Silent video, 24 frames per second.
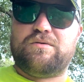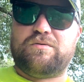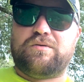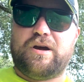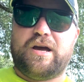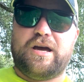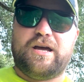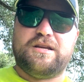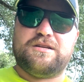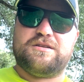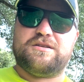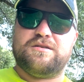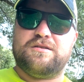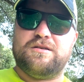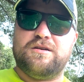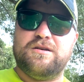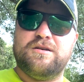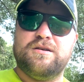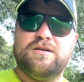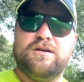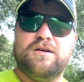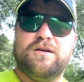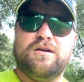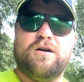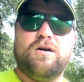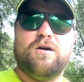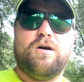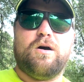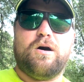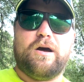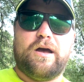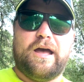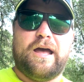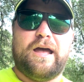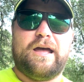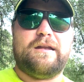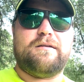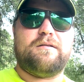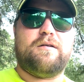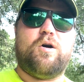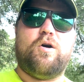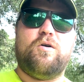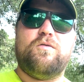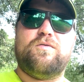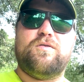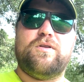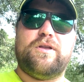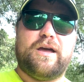range, and
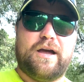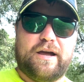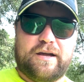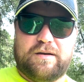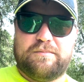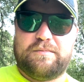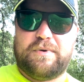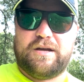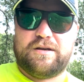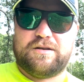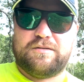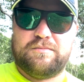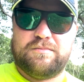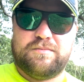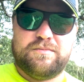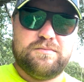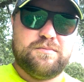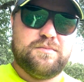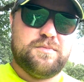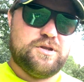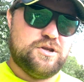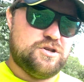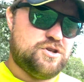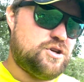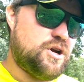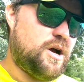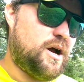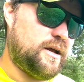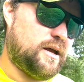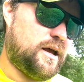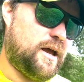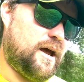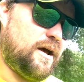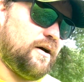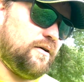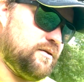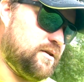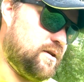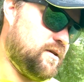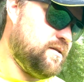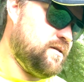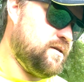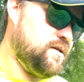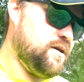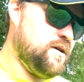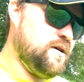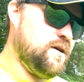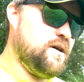hopefully I can make the shot count
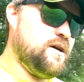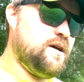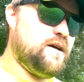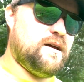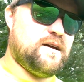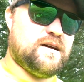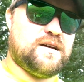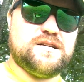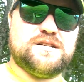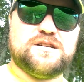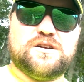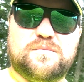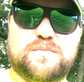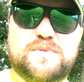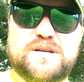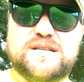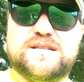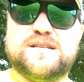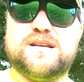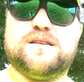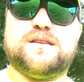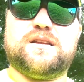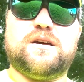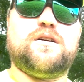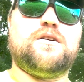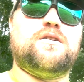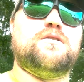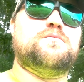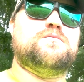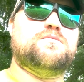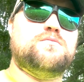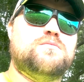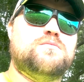because they'll be sit there